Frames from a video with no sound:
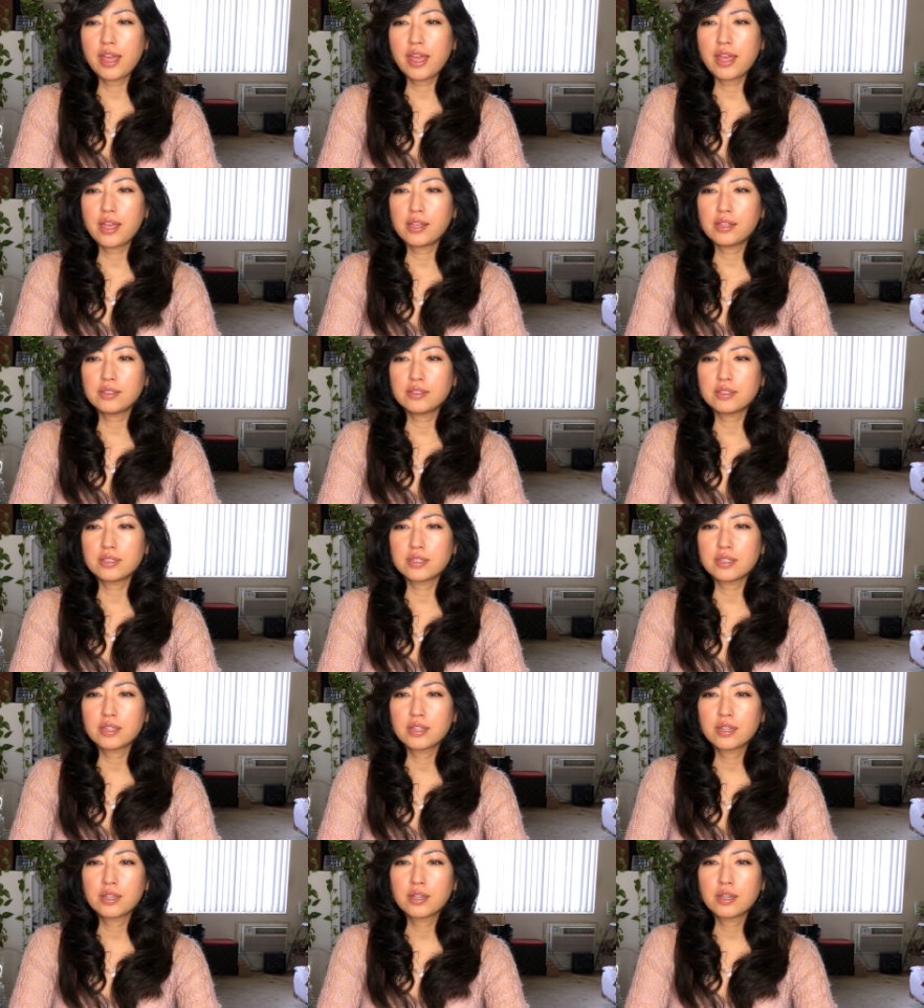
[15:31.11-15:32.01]
And
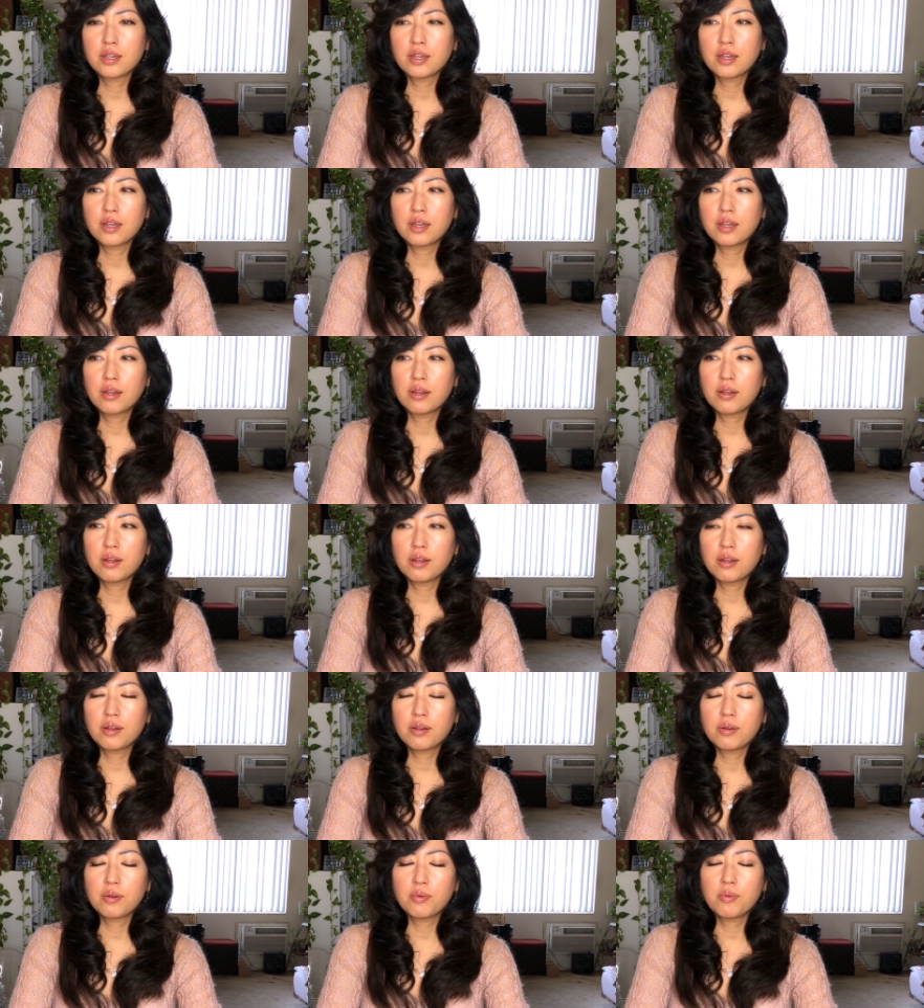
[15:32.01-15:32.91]

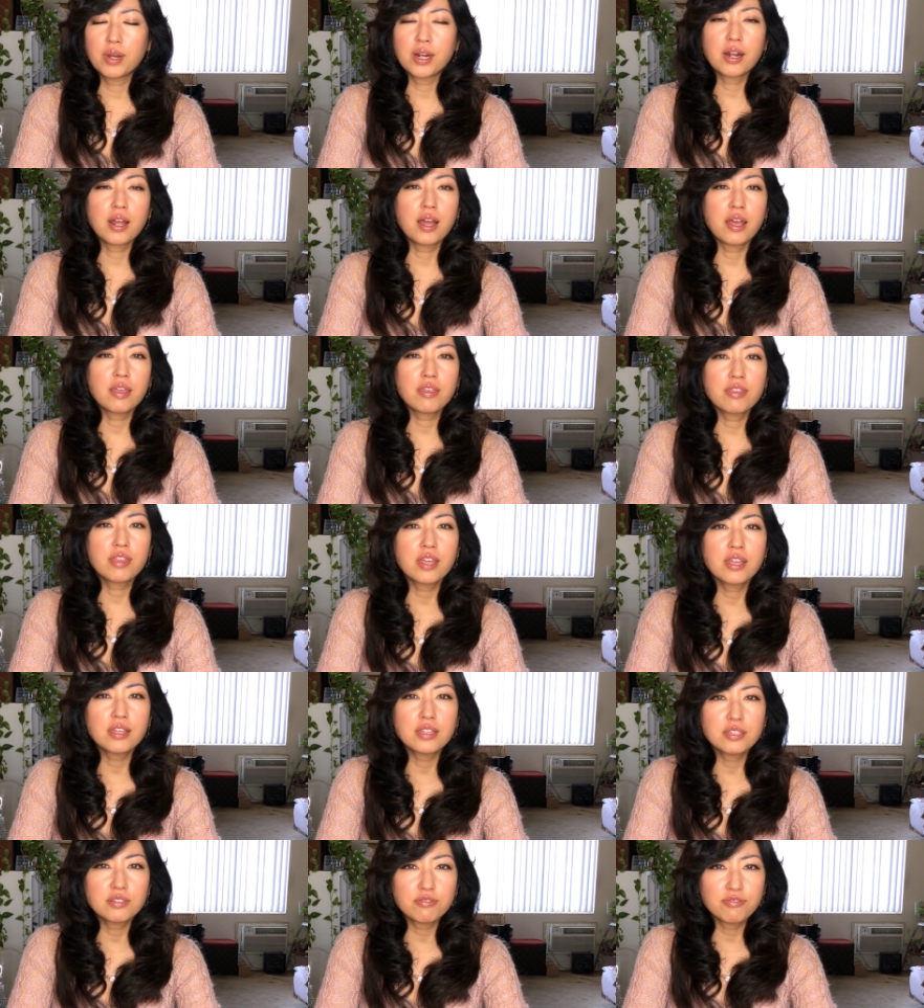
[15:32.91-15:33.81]
what I
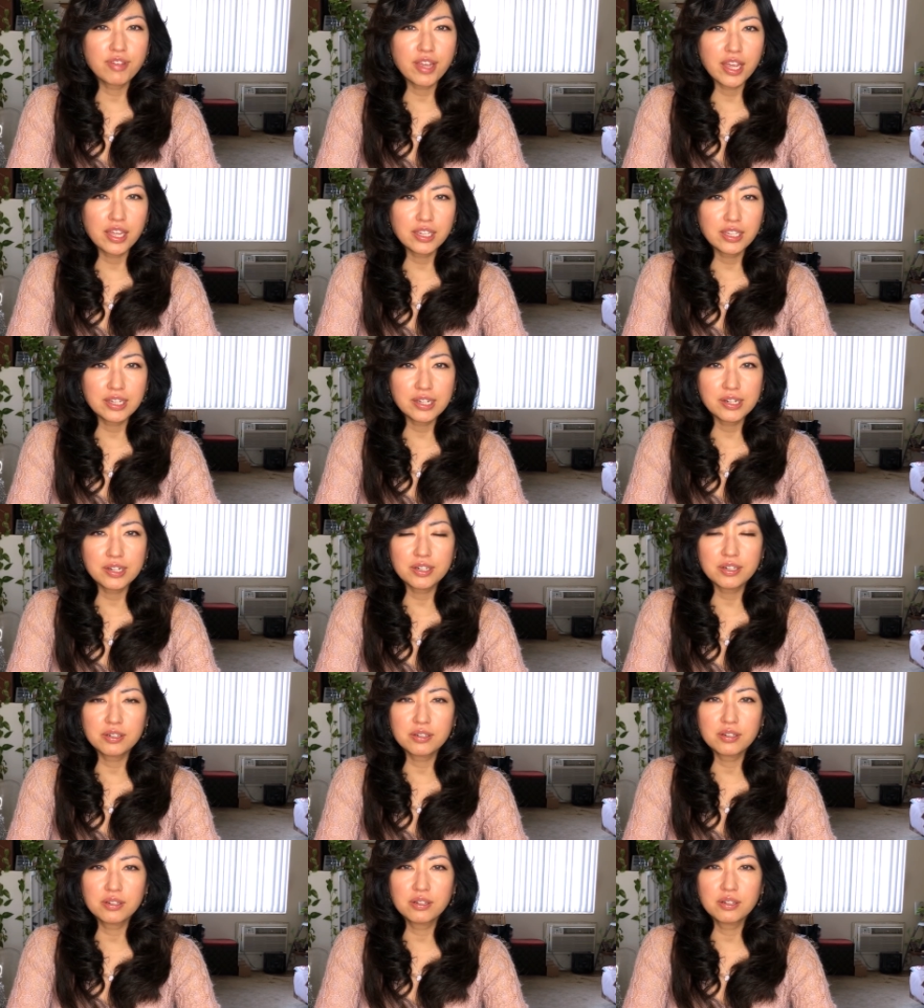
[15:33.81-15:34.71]
think is
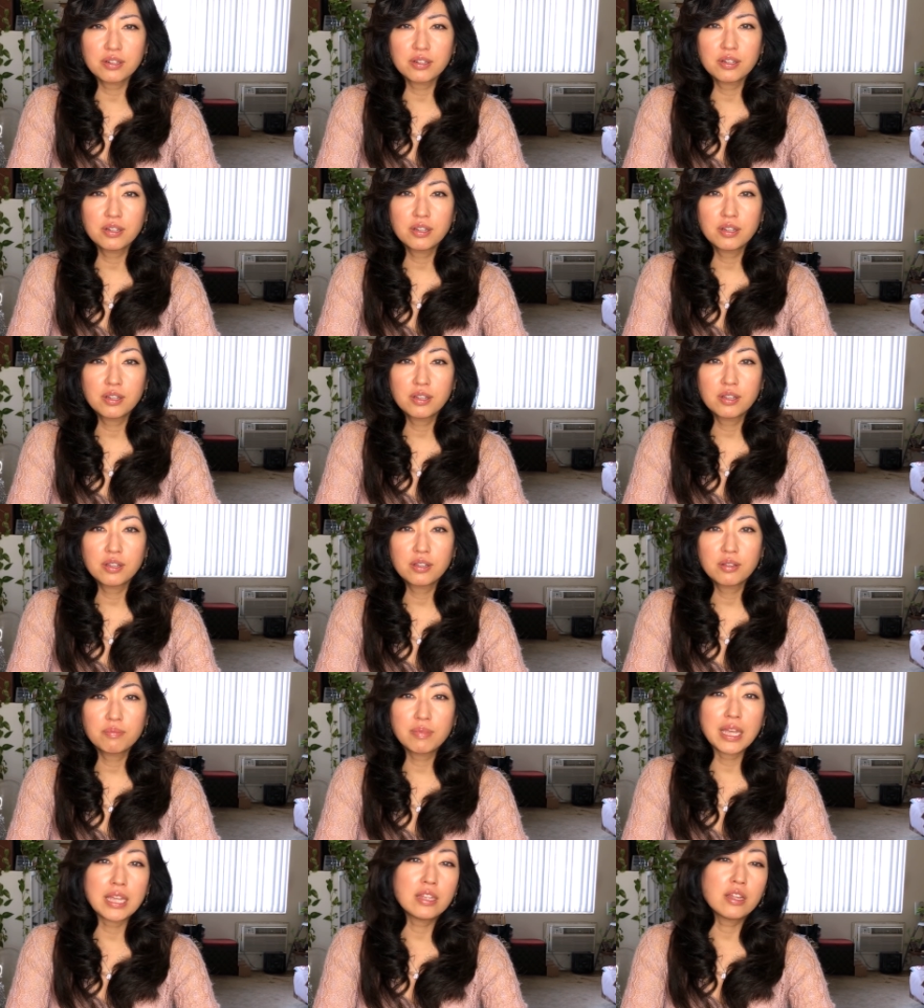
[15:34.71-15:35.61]
failure
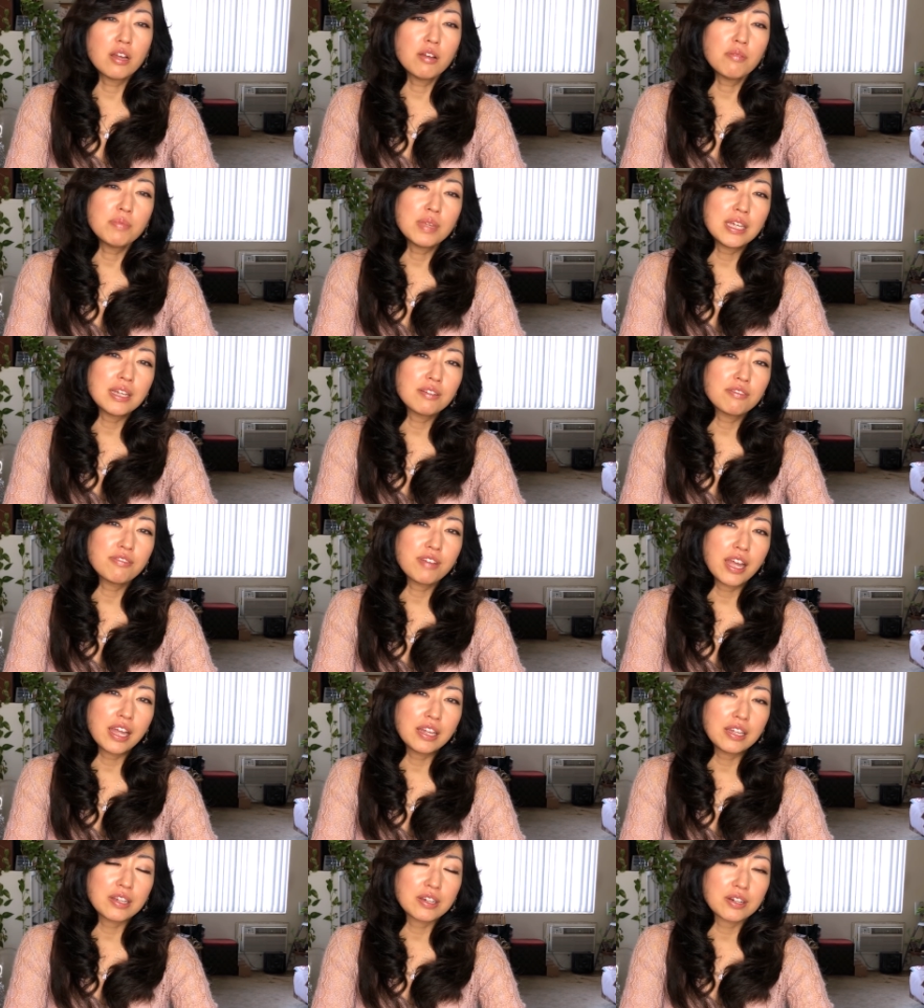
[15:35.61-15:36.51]
may not be a
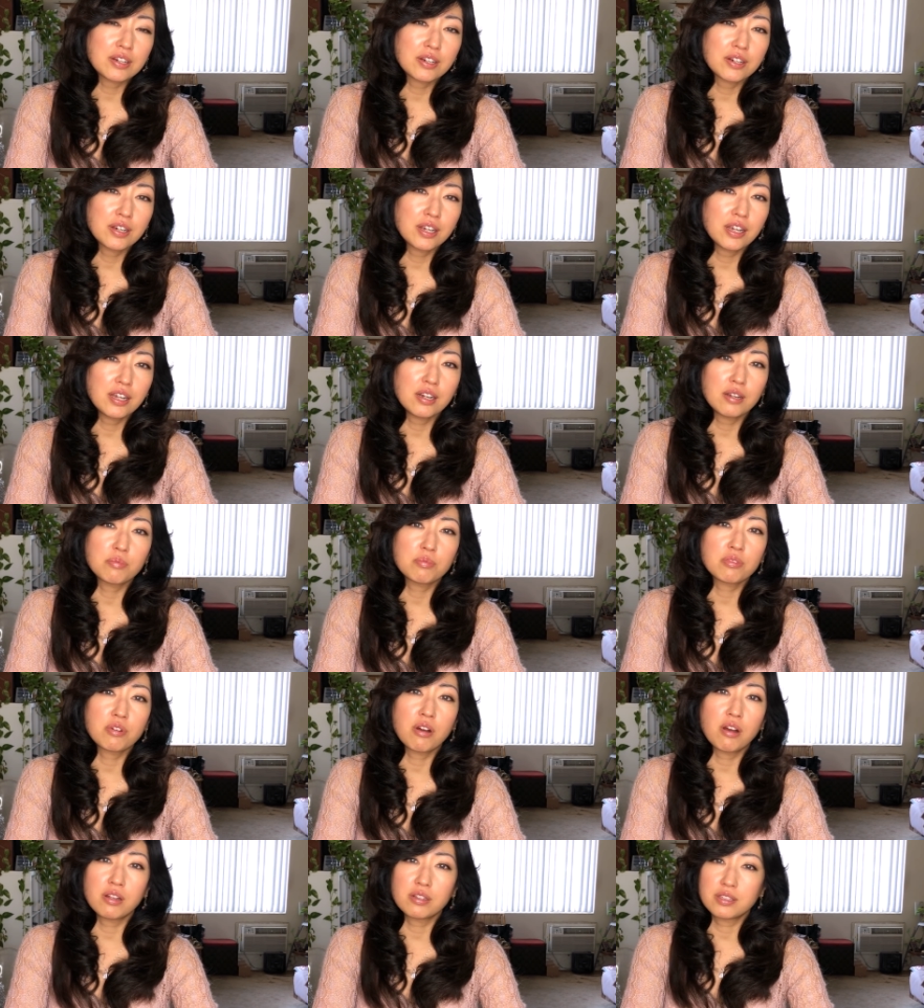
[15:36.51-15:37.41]
failure in a
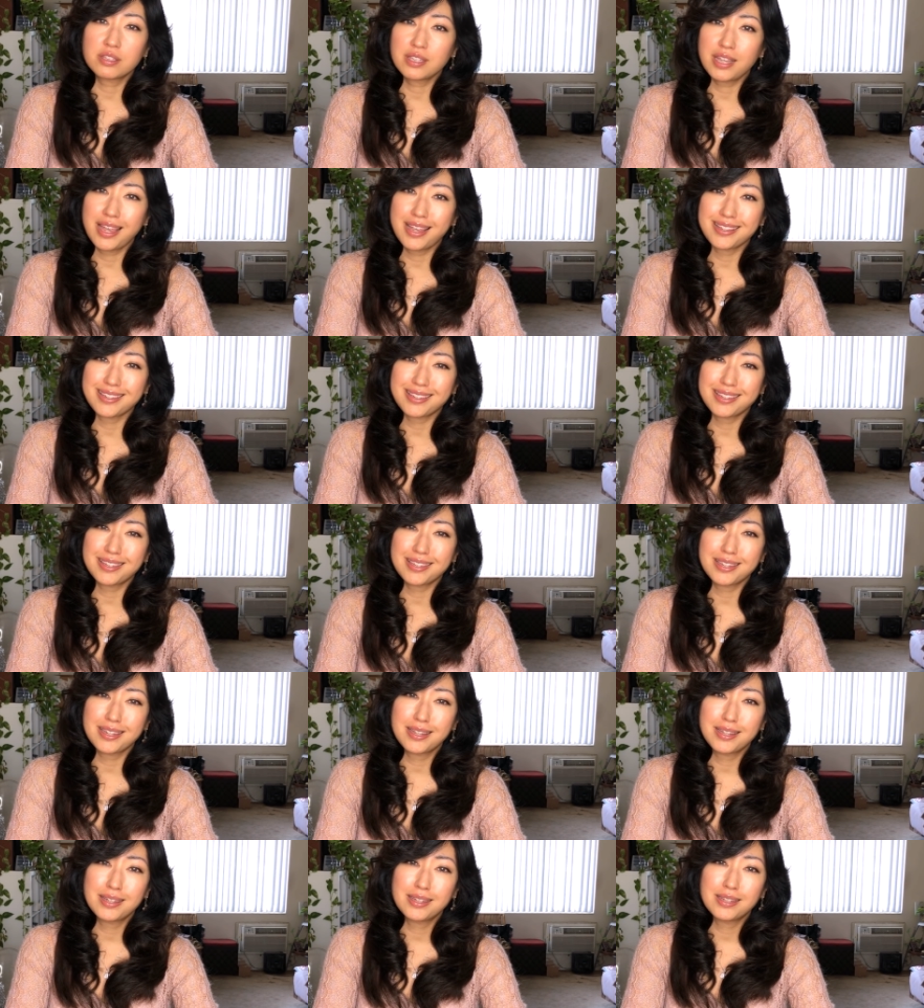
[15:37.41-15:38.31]
broad sense.
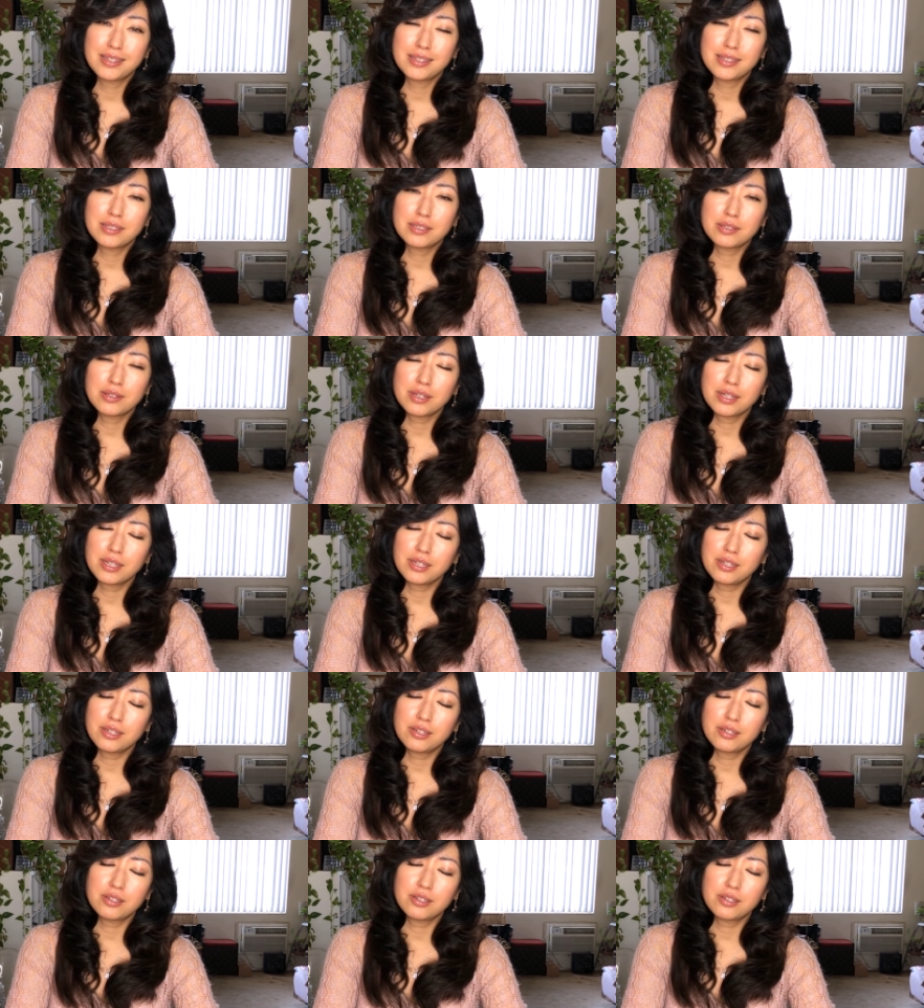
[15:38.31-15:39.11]
So I